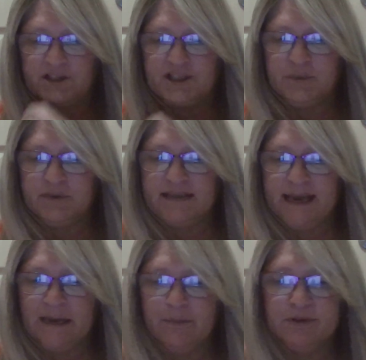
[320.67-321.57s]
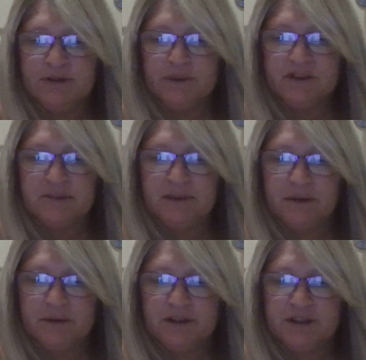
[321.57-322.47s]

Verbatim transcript: She was able to expose